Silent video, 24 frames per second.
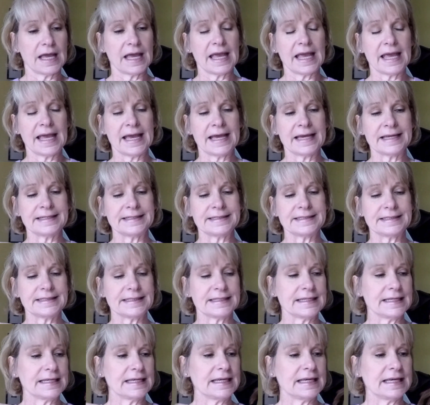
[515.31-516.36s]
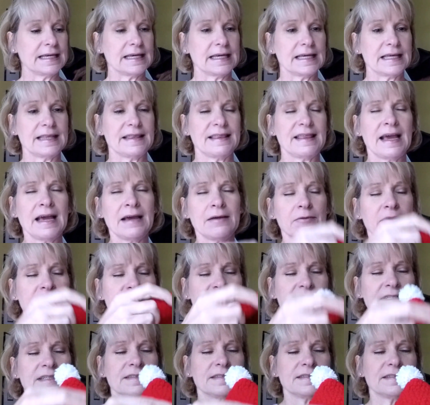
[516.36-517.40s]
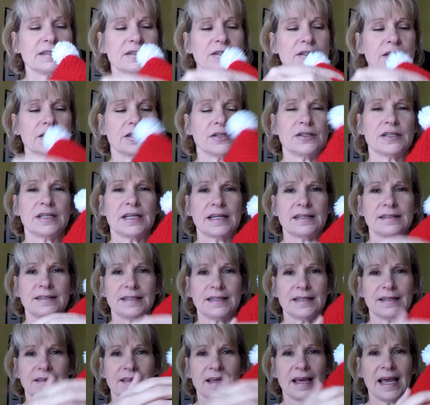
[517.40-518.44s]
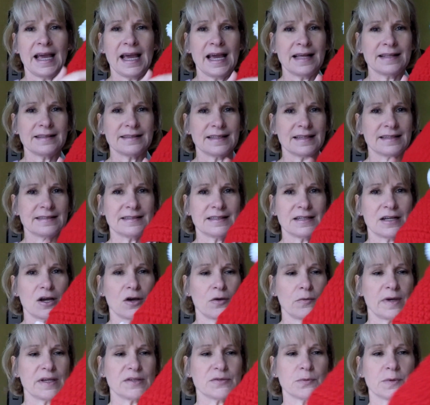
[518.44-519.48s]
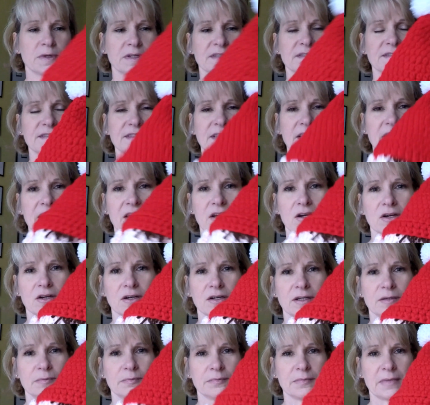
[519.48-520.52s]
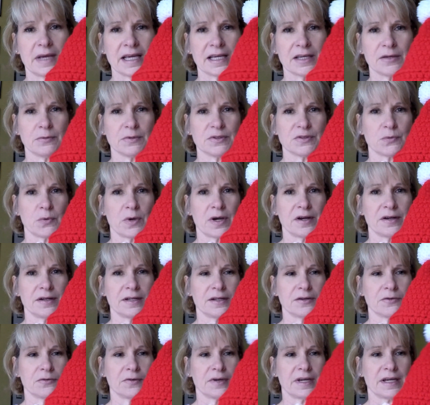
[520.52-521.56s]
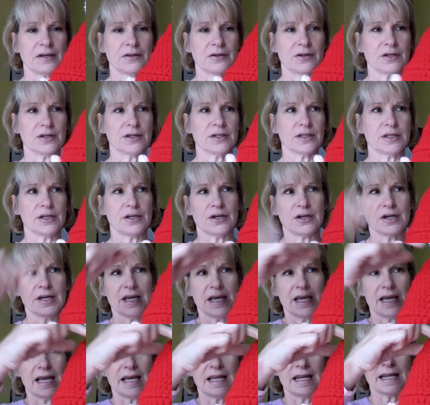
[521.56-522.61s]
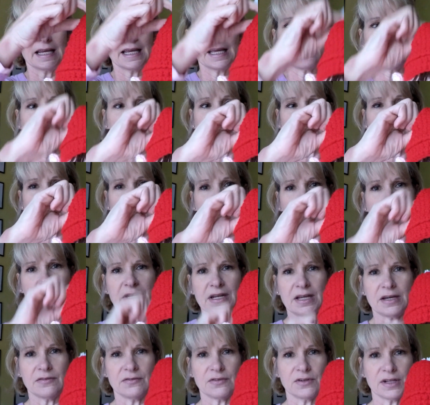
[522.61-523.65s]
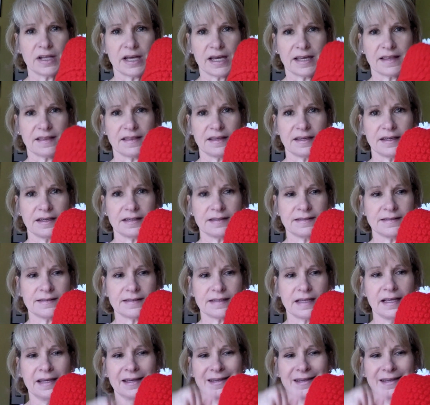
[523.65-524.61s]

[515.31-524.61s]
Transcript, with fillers: And that wasn't necessarily a good idea. The hat doesn't always want to stay on. Maggie was wearing it around earlier, and it kept flopping over like this,